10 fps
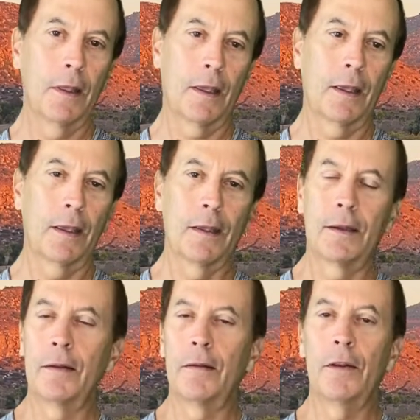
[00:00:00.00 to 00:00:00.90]

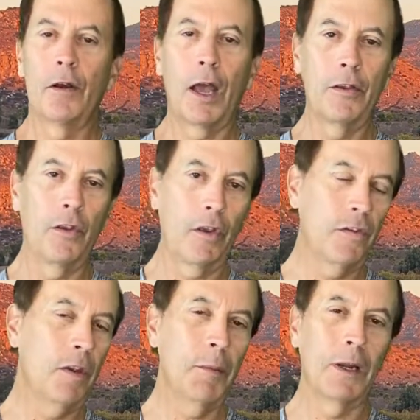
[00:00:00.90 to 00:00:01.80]
and you know, I
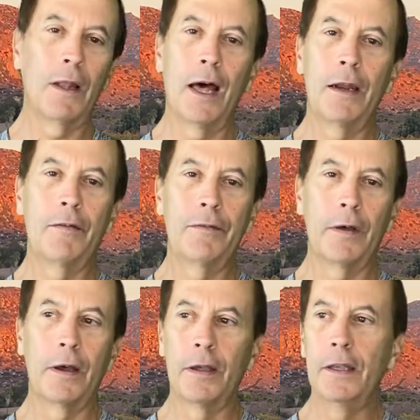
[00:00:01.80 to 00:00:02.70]
see them in a lot
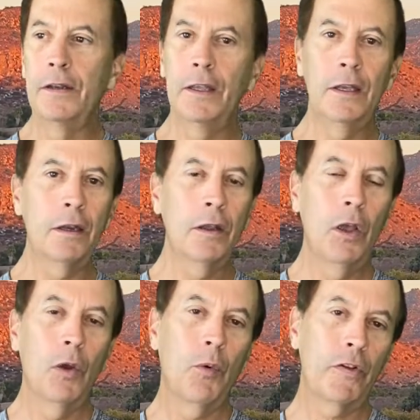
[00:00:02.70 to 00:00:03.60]
of Indian
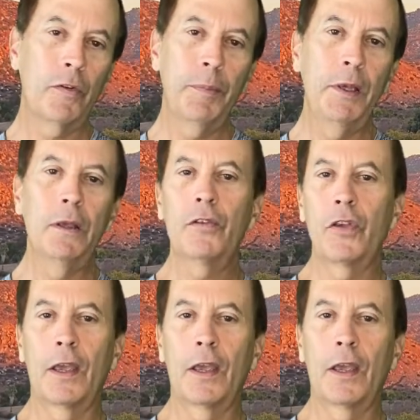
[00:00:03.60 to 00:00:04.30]
recipes,